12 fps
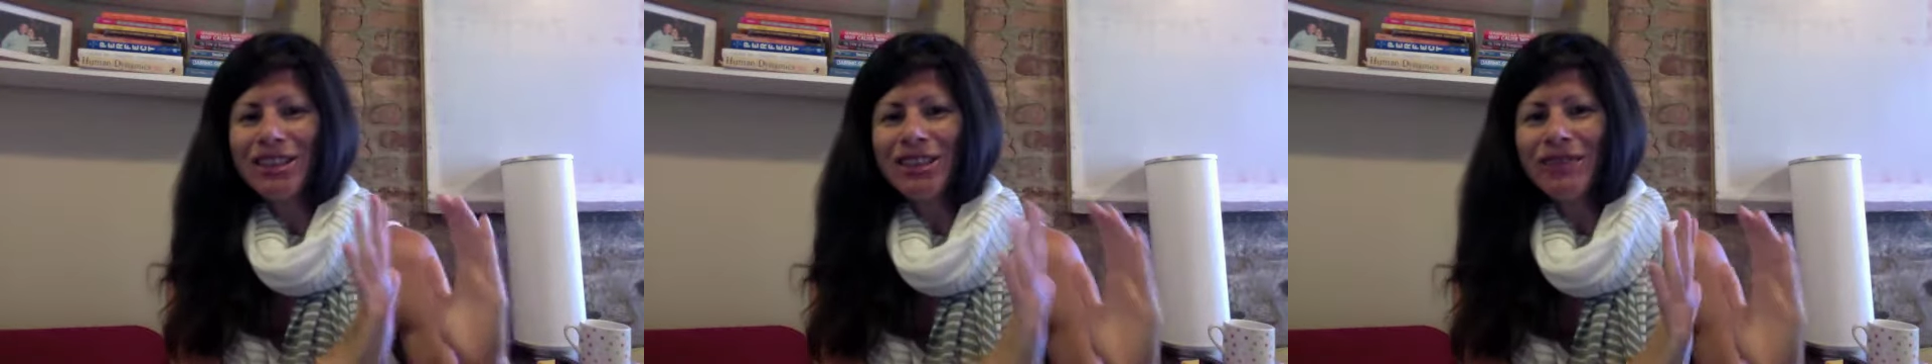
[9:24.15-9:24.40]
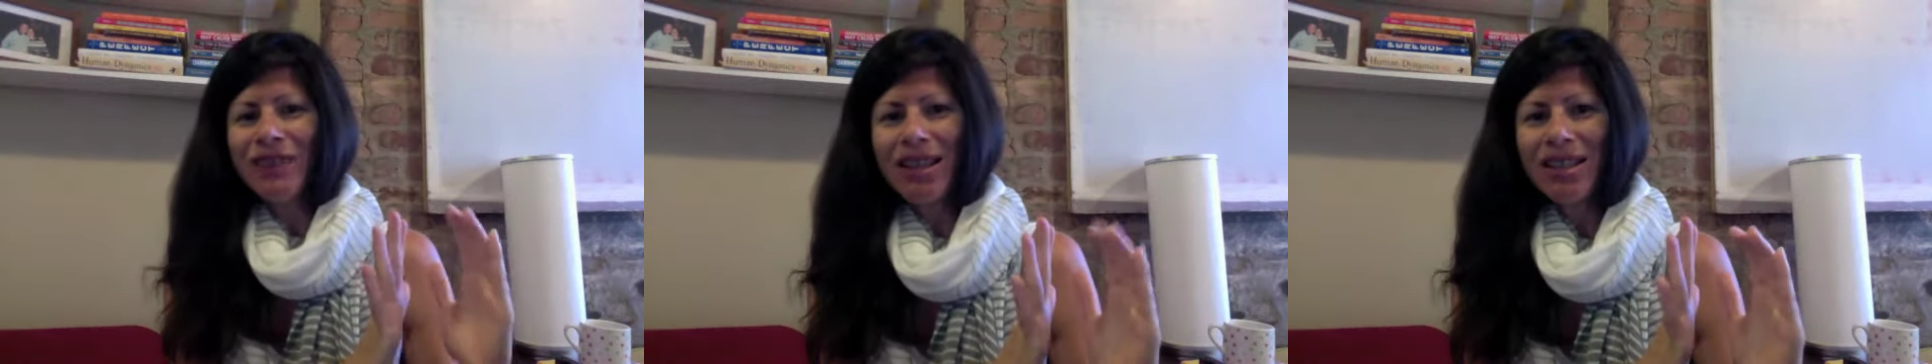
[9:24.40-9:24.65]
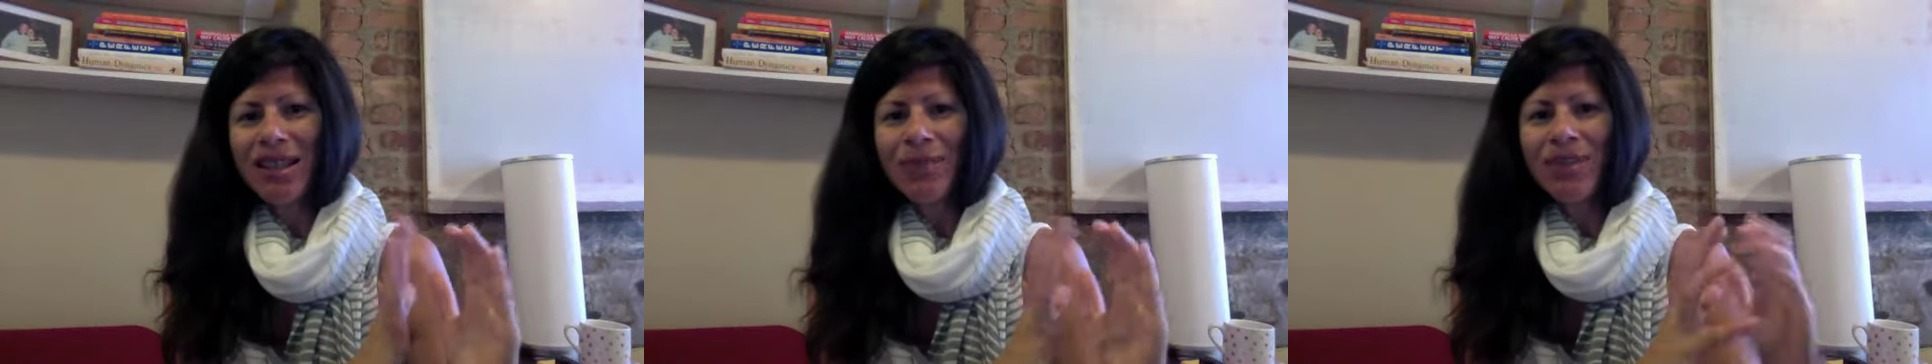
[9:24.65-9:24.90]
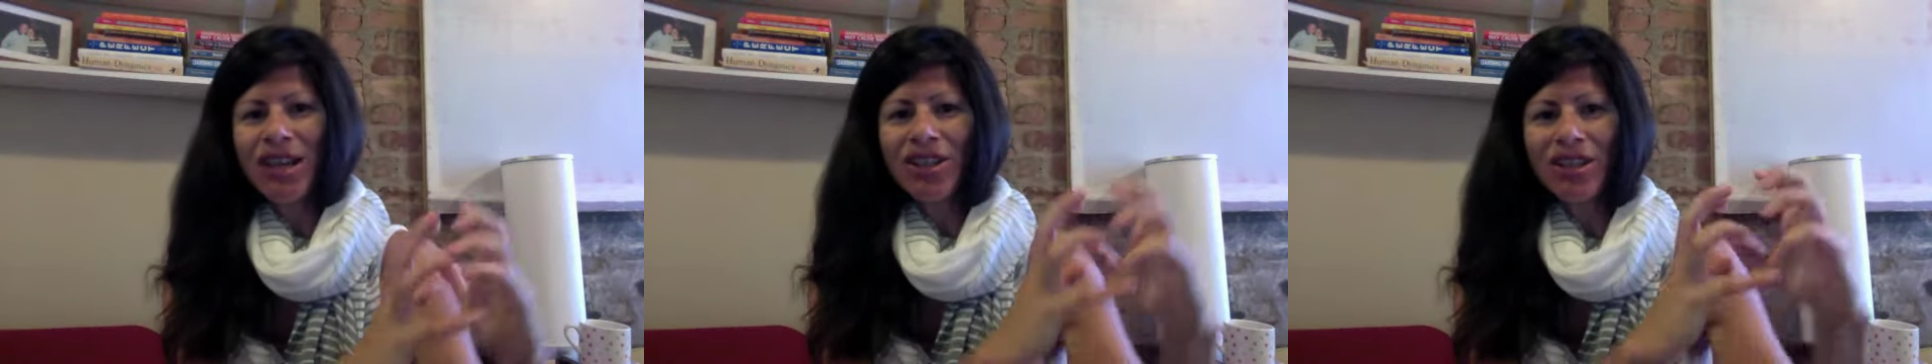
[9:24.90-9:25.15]
fight the
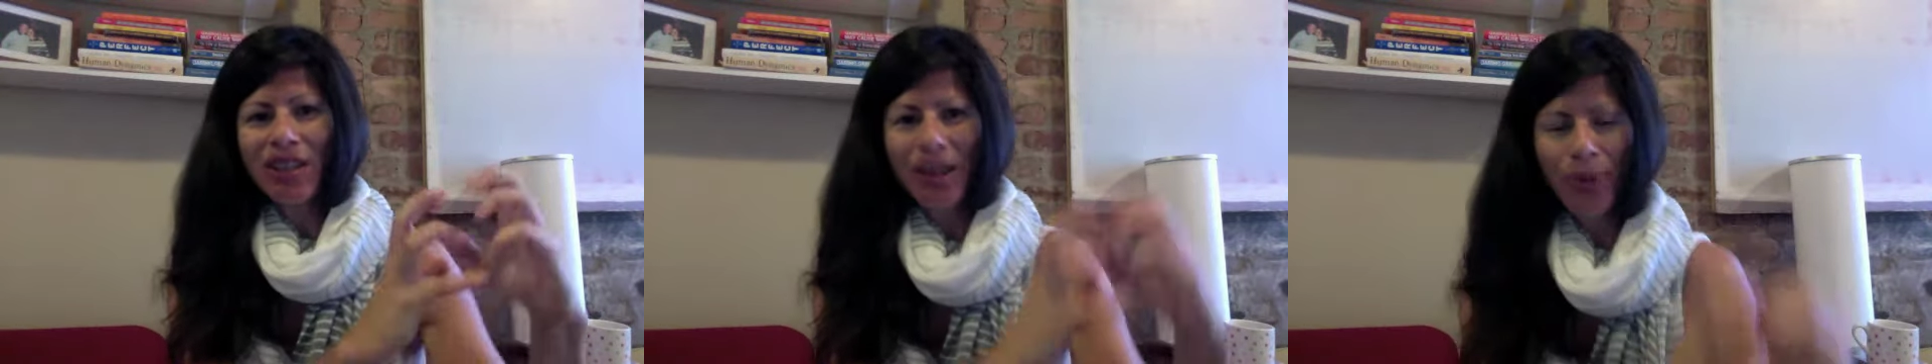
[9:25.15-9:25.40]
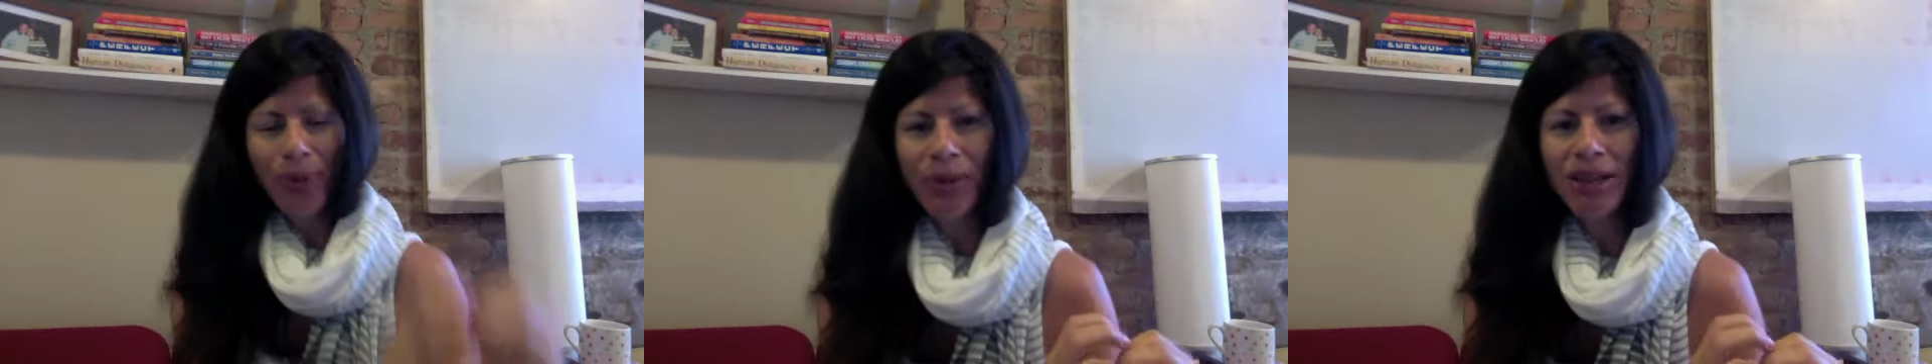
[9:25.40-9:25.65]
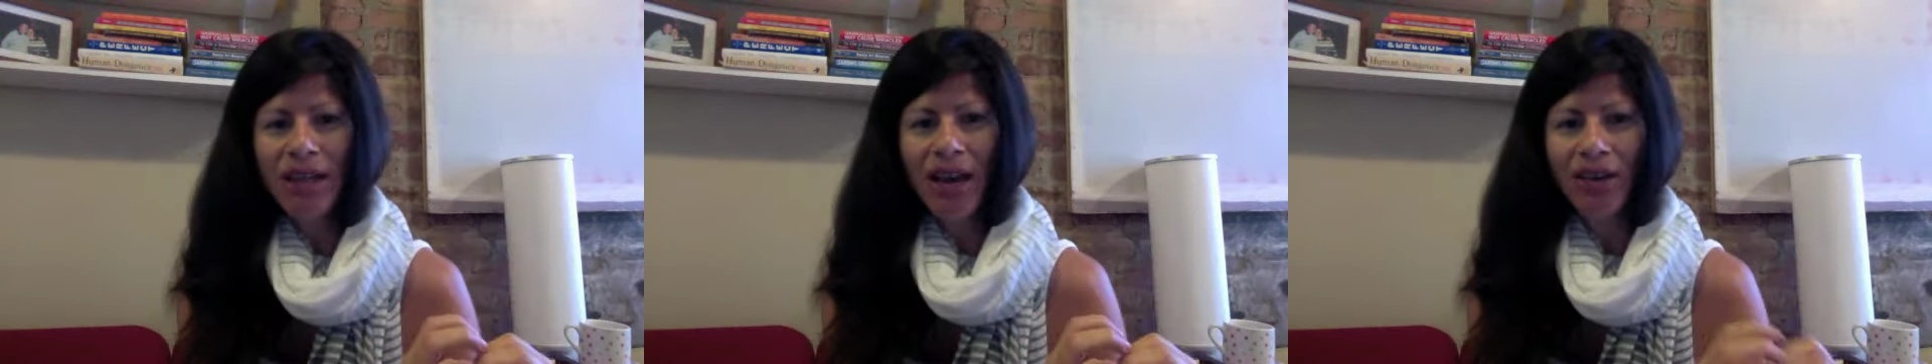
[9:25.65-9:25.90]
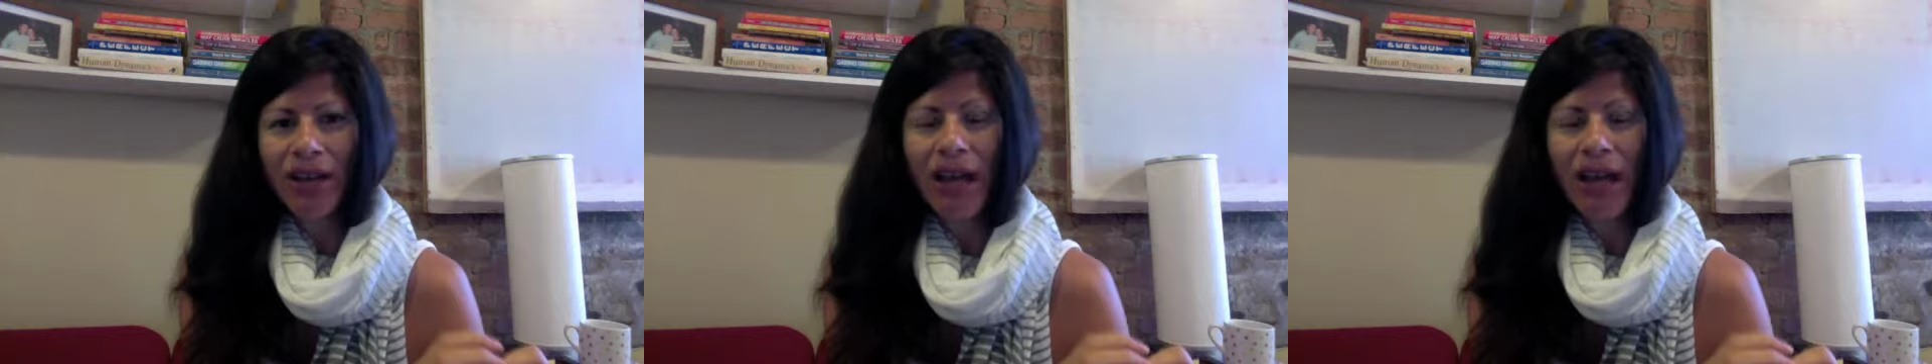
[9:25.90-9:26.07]
temptation to let it bring me down.